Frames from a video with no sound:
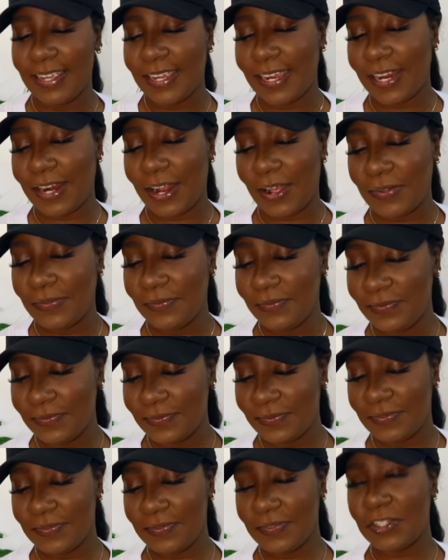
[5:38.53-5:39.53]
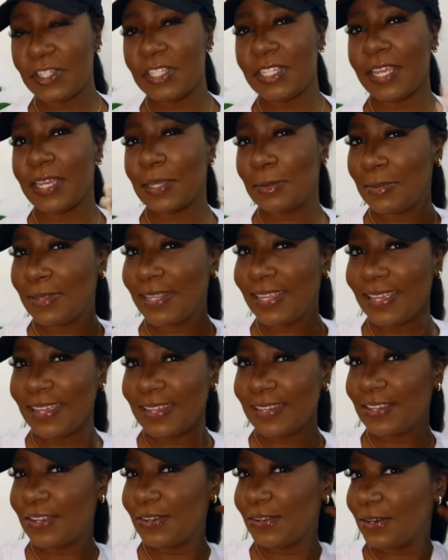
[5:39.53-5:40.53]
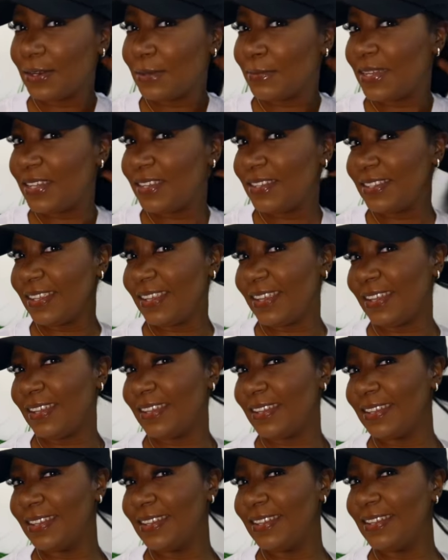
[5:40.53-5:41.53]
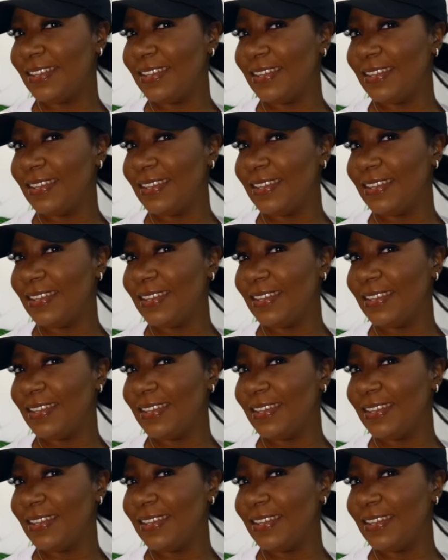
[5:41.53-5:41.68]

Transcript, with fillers: you know she's like a plant you know what i mean like